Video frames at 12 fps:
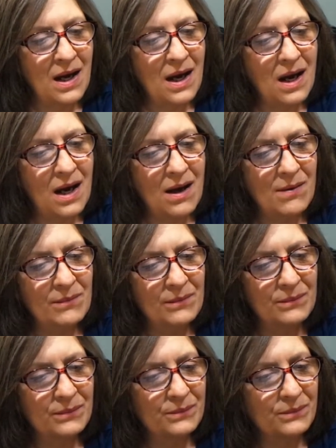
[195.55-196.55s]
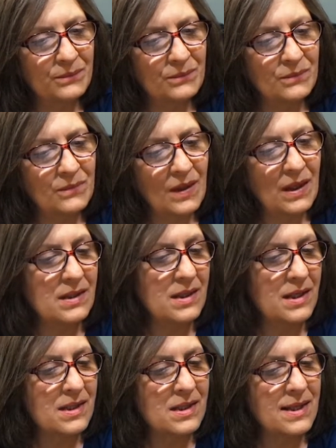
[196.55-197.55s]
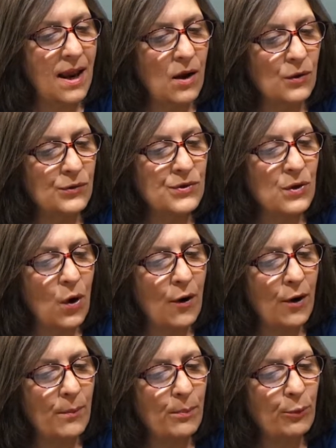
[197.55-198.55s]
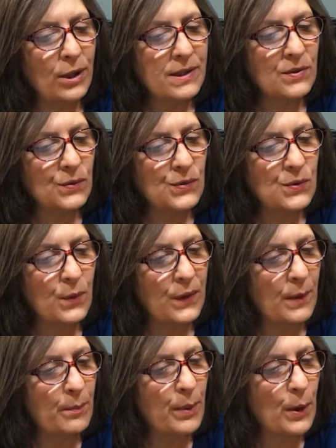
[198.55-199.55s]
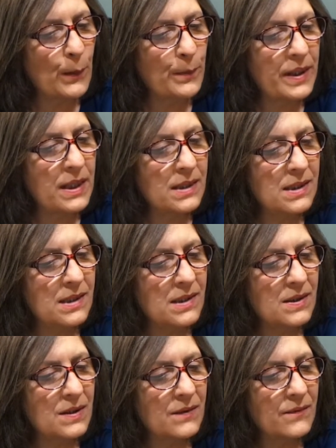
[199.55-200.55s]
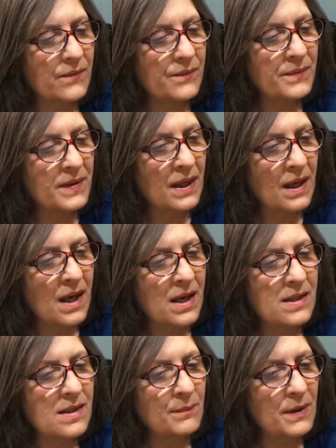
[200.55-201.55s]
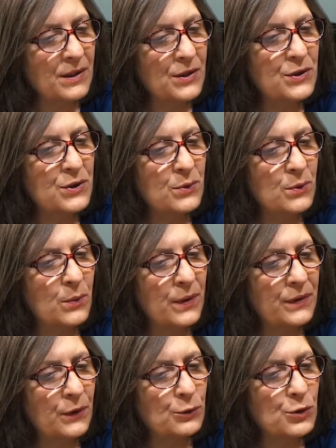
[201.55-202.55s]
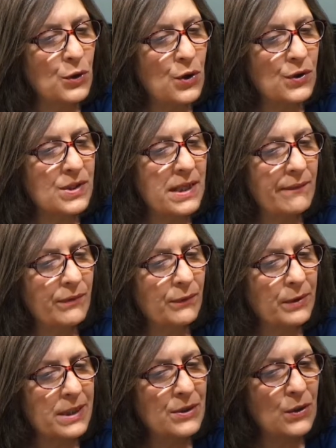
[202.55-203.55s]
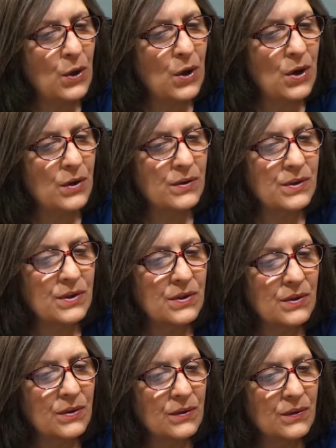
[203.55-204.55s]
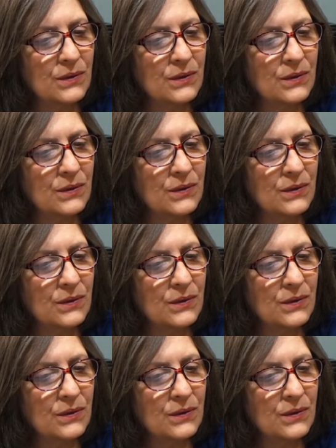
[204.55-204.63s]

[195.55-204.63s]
It says Zell's are pretzels with a purpose. Something to do with their dogs. They have 3 dogs.